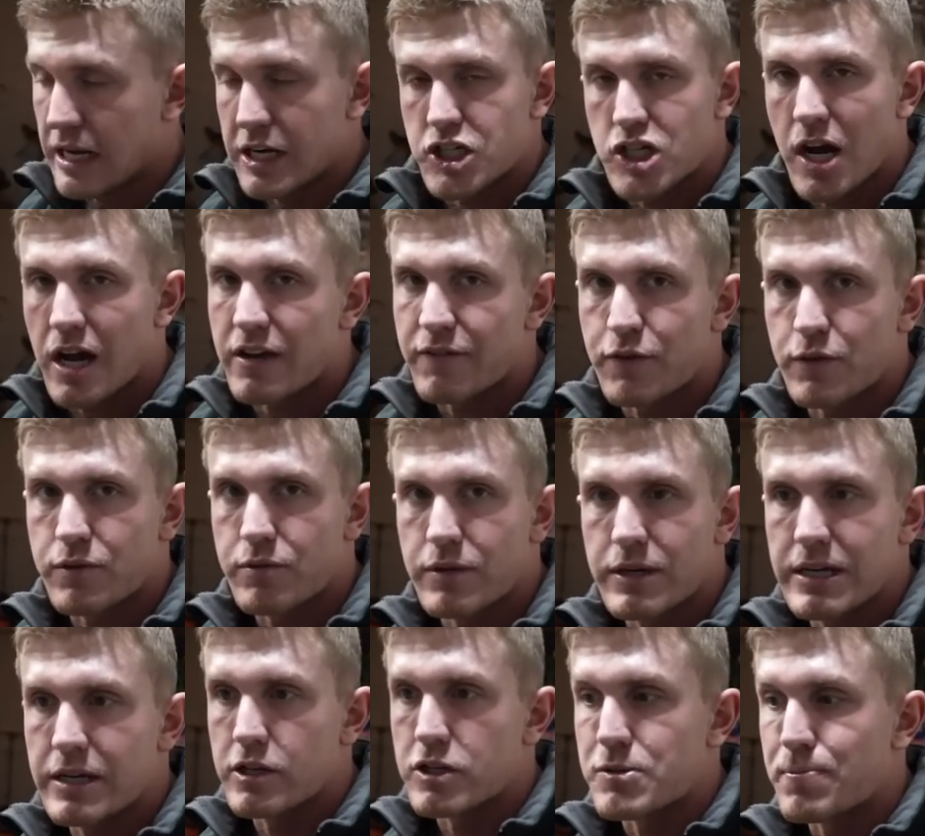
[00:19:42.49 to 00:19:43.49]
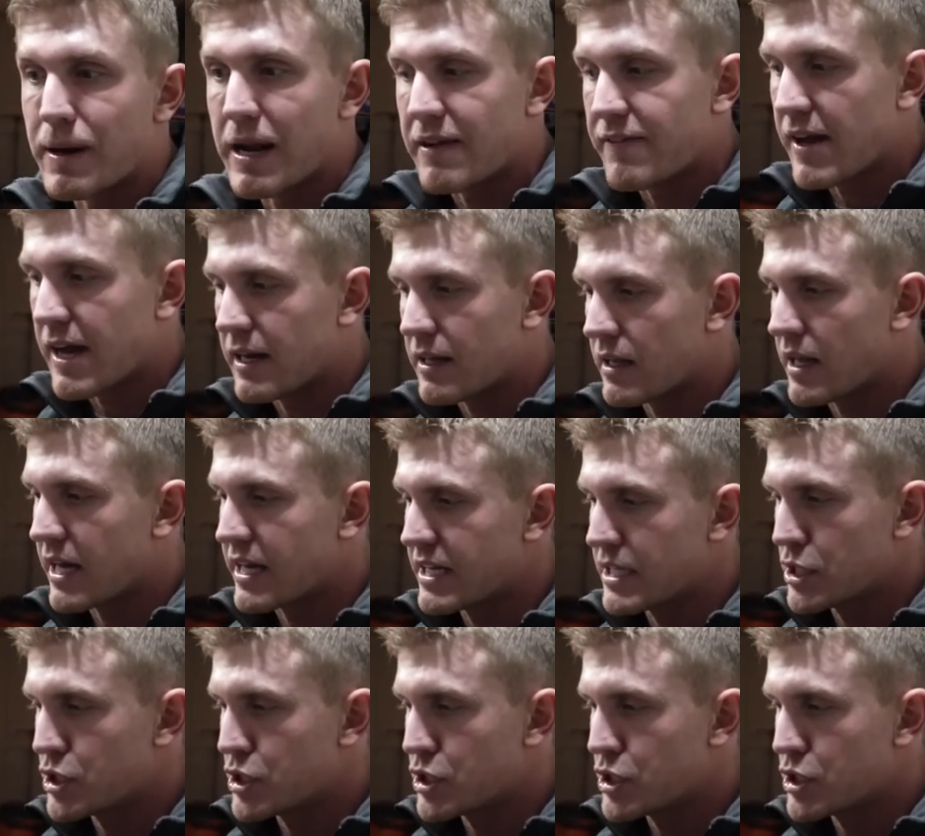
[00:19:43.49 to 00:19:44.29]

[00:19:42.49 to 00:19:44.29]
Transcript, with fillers: I shot it for three years, but I've had a lot of